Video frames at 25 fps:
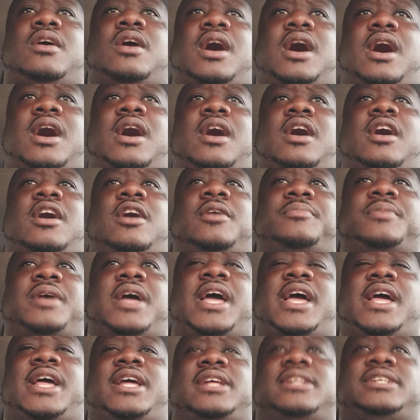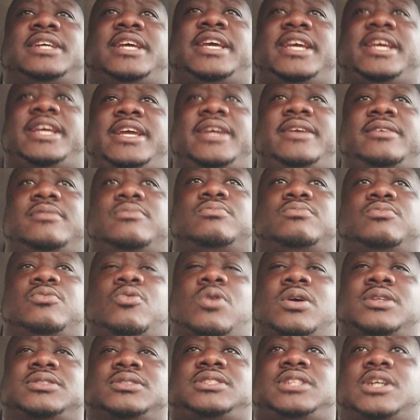And he
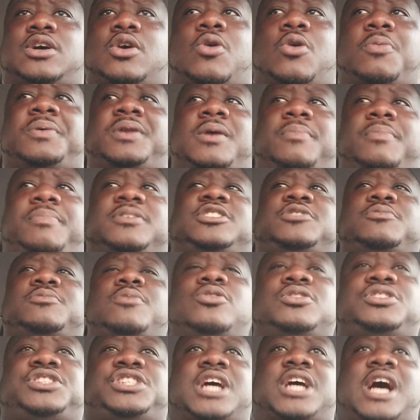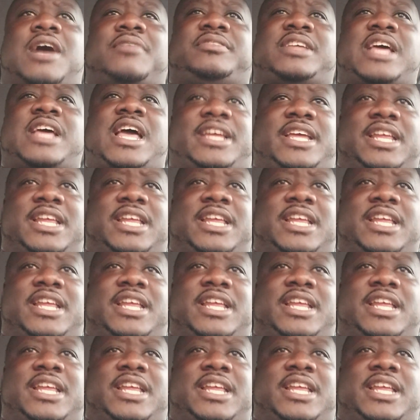wants to open up a smoke shop that